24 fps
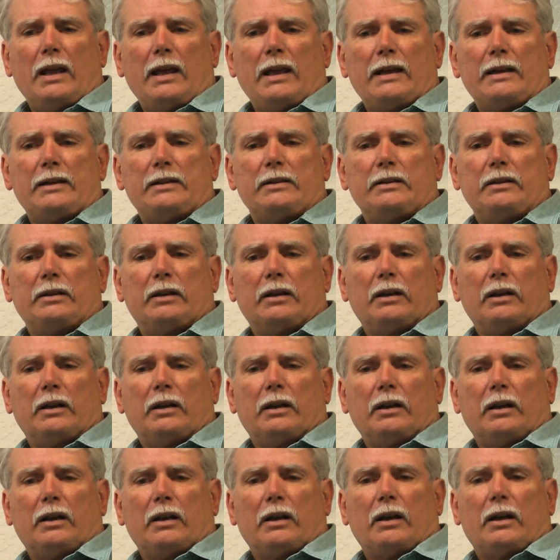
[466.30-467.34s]
And
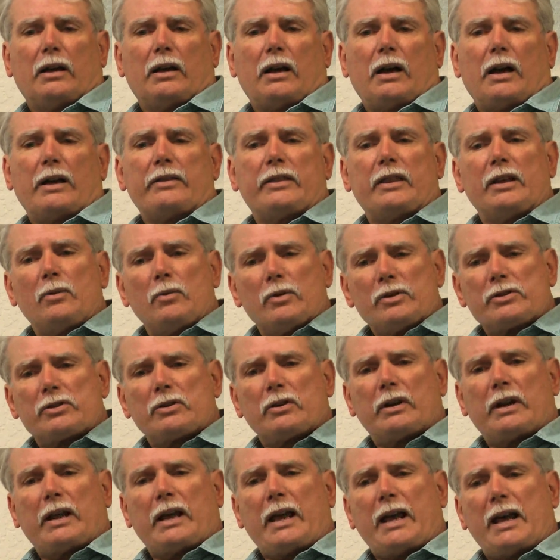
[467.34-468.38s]
I think
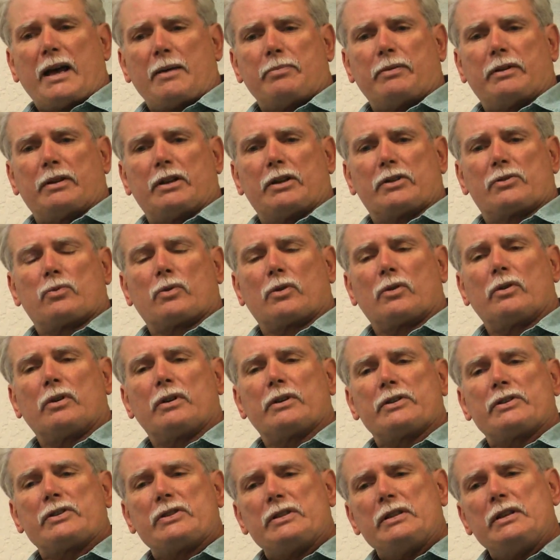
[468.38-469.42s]
what's going to happen is we're
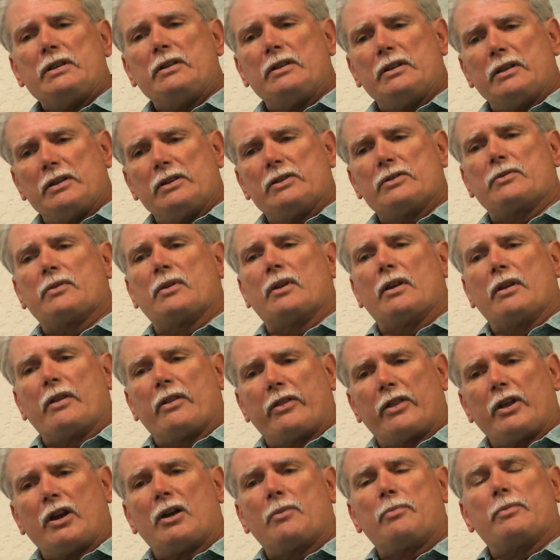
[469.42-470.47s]
going to see these
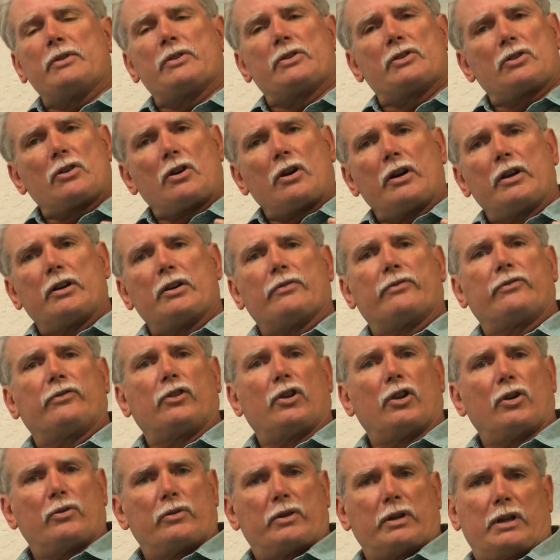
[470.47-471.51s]
therapies starting to
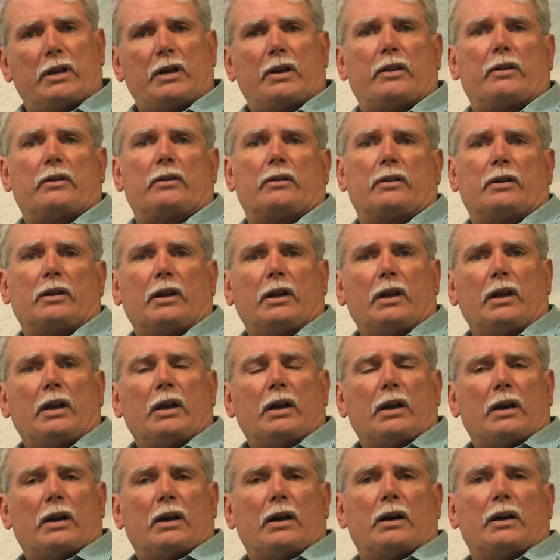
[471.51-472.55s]
flow together.
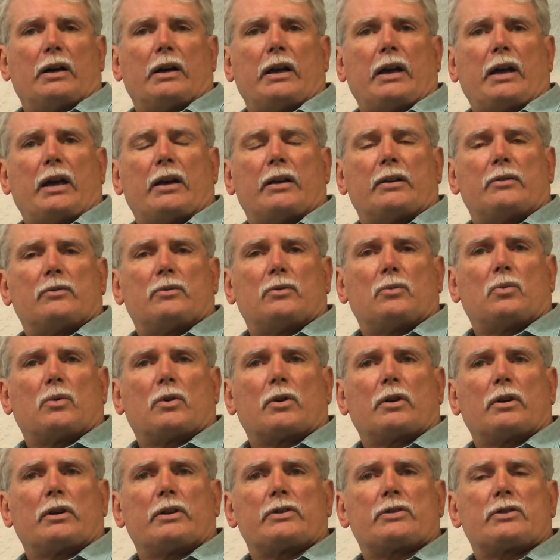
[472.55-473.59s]
And
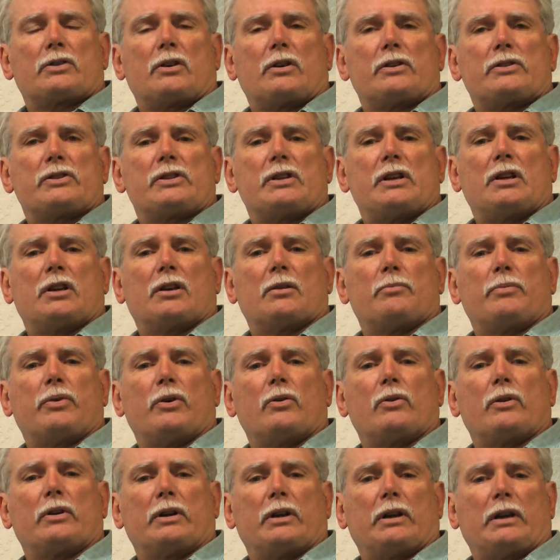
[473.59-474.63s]
we're going to start seeing
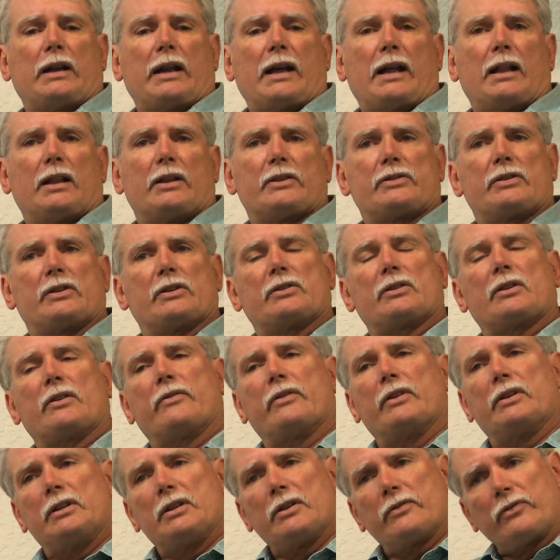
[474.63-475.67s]
component analysis
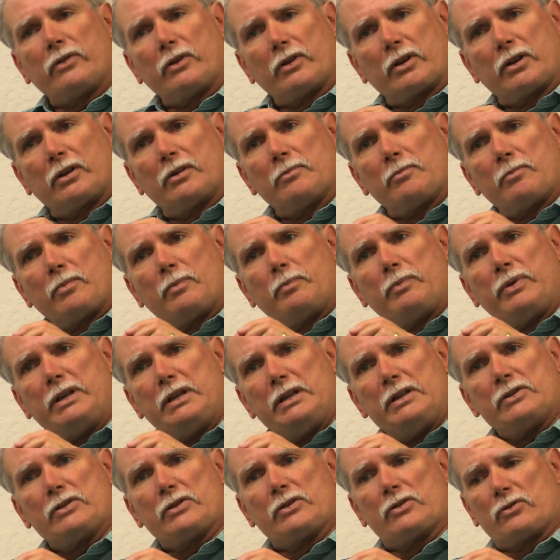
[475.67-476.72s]
of the different
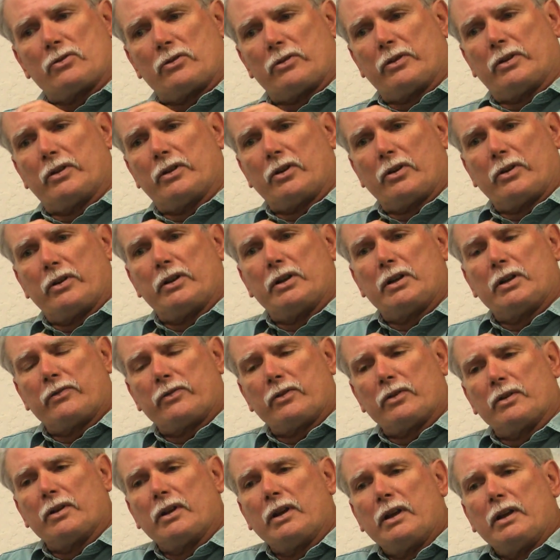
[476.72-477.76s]
pieces or the
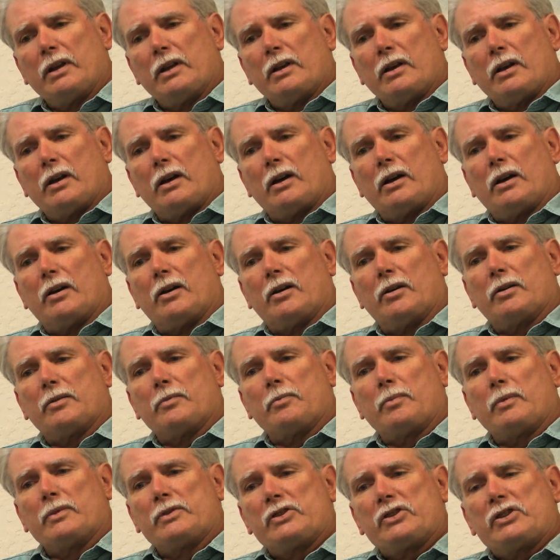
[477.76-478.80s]
different
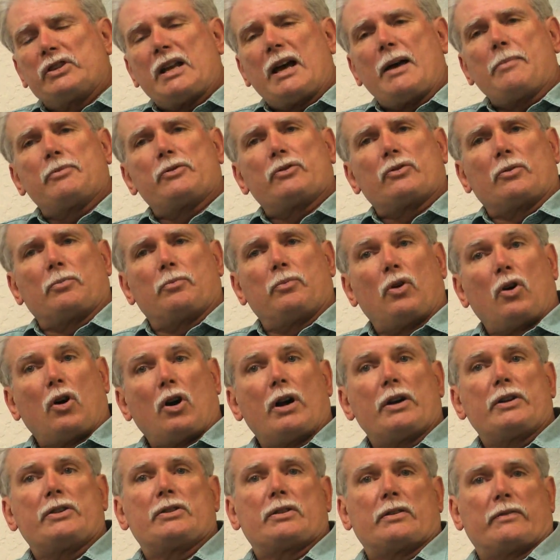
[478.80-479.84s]
steps or
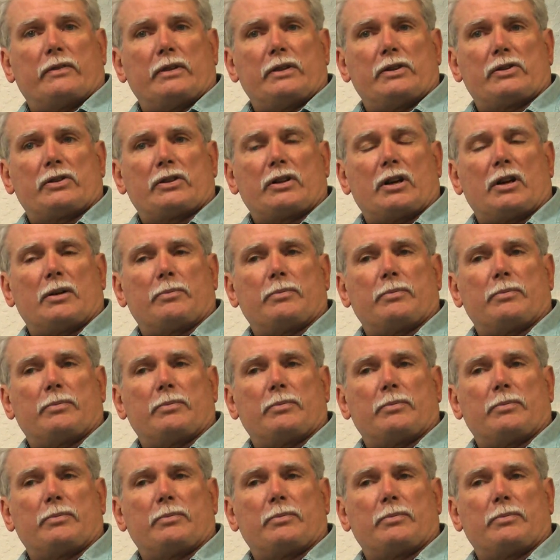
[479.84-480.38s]
parts of these